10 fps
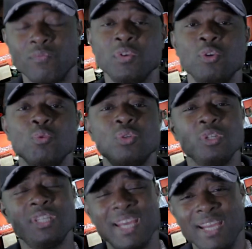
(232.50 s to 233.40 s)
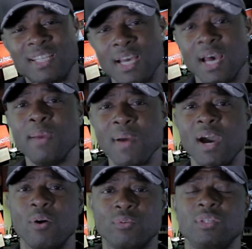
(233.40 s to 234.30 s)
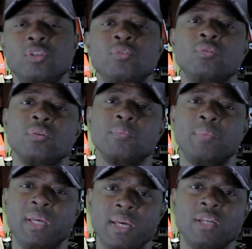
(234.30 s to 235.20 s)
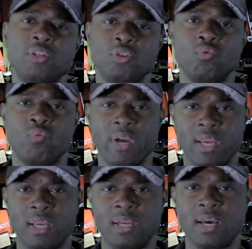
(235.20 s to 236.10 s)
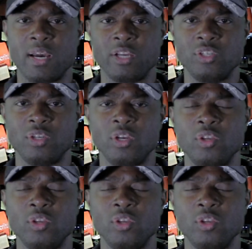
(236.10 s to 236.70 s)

for you to take time out to begin to recognize